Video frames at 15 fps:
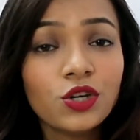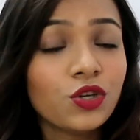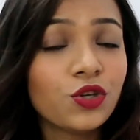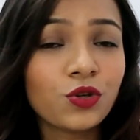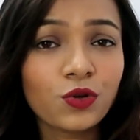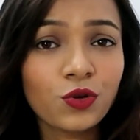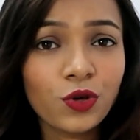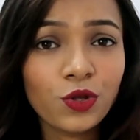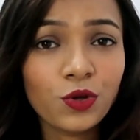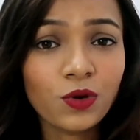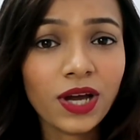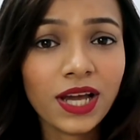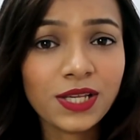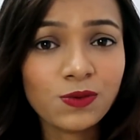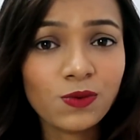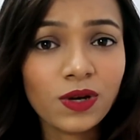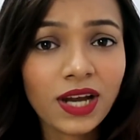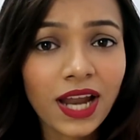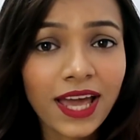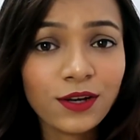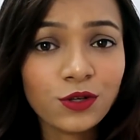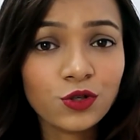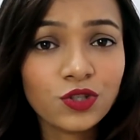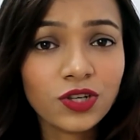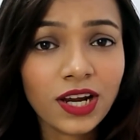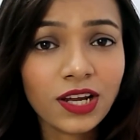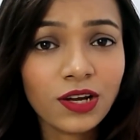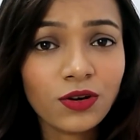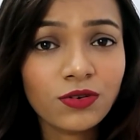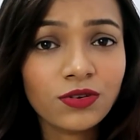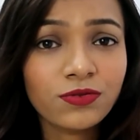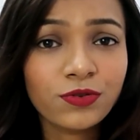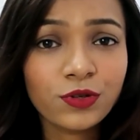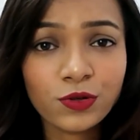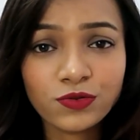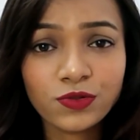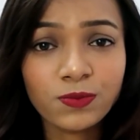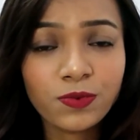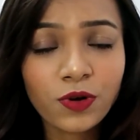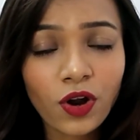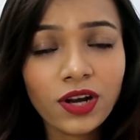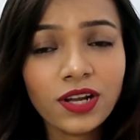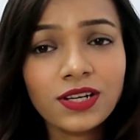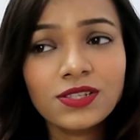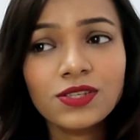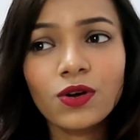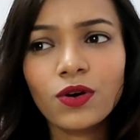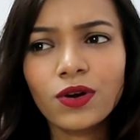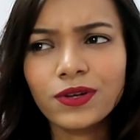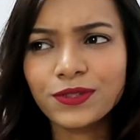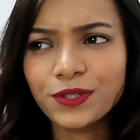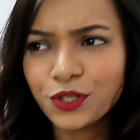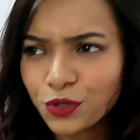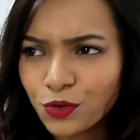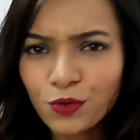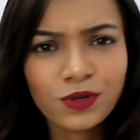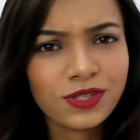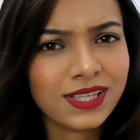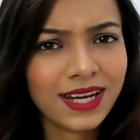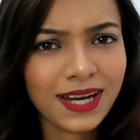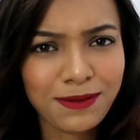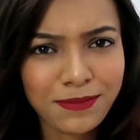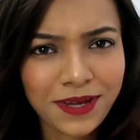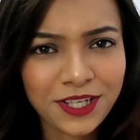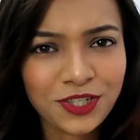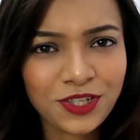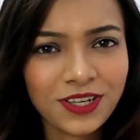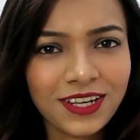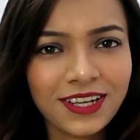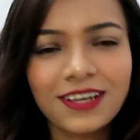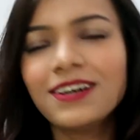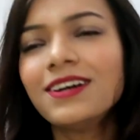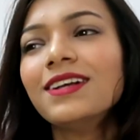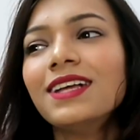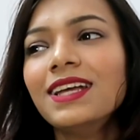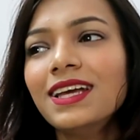you know, you guys would like to try out a few of the products or the shows that I mentioned here.